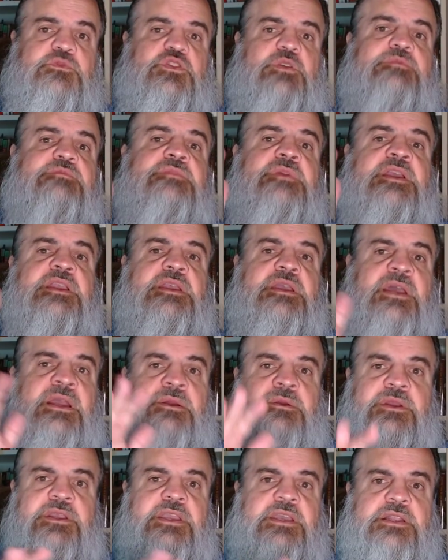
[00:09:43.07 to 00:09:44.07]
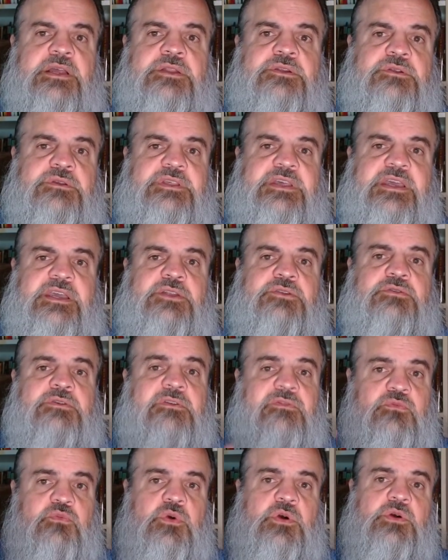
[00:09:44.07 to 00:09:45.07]
Trump might arrogate under the
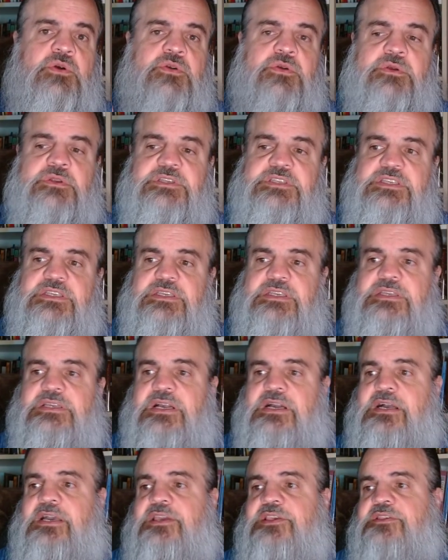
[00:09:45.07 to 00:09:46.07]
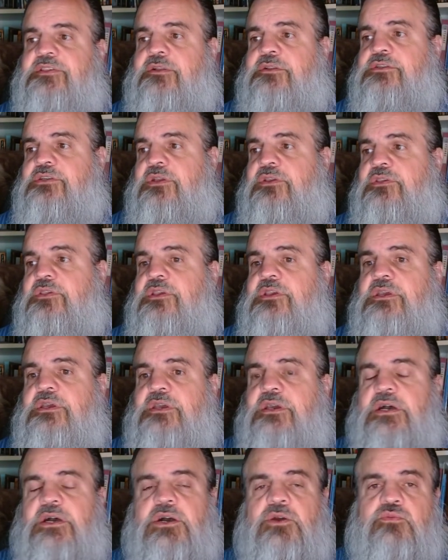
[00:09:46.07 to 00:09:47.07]
header of woke or DEI, such as
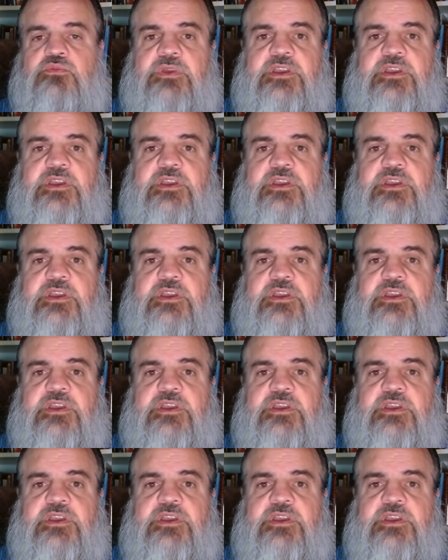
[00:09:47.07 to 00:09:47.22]
uh,